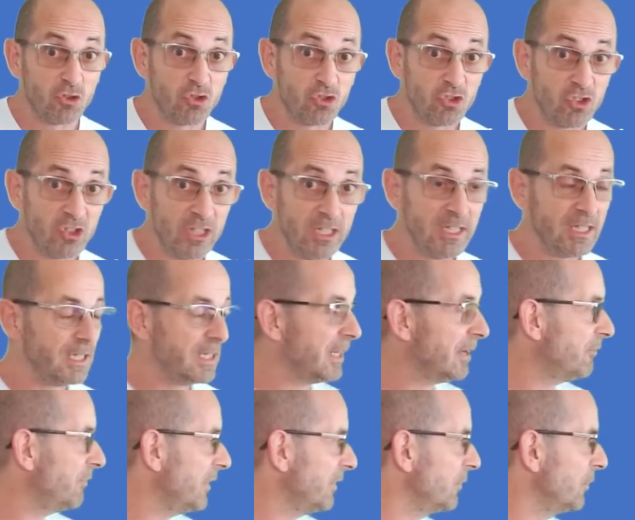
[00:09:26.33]

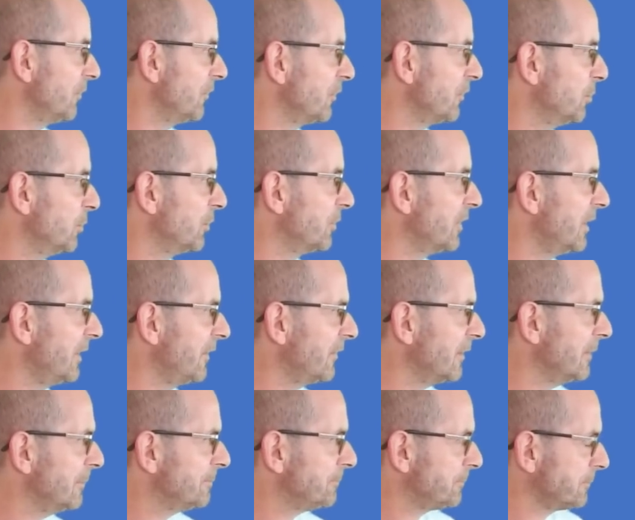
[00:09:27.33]
GEFS ensemble
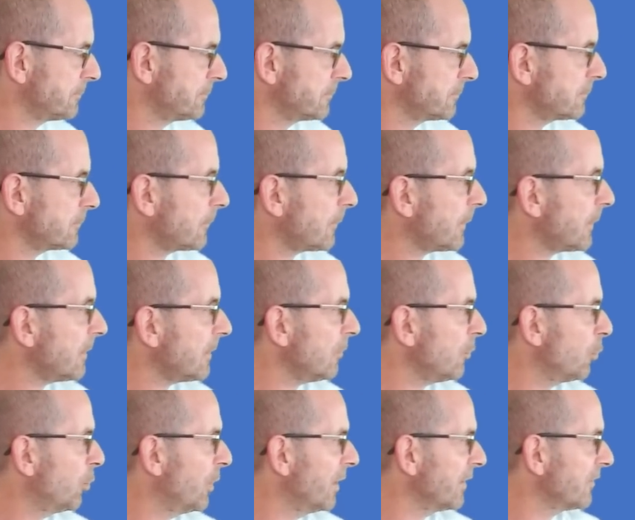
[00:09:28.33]
data,
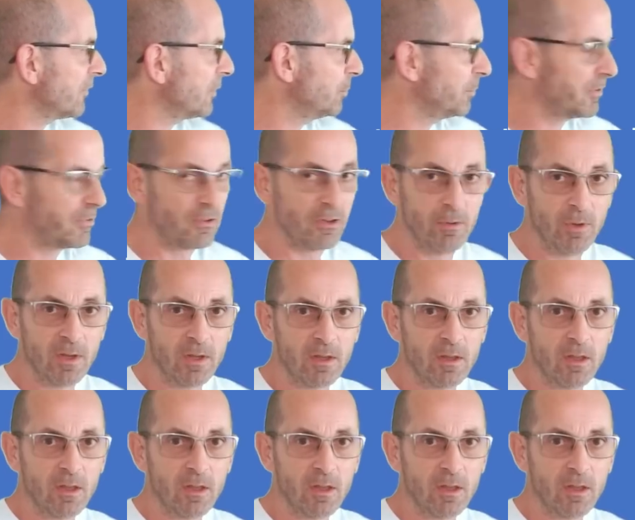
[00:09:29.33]
quite similar to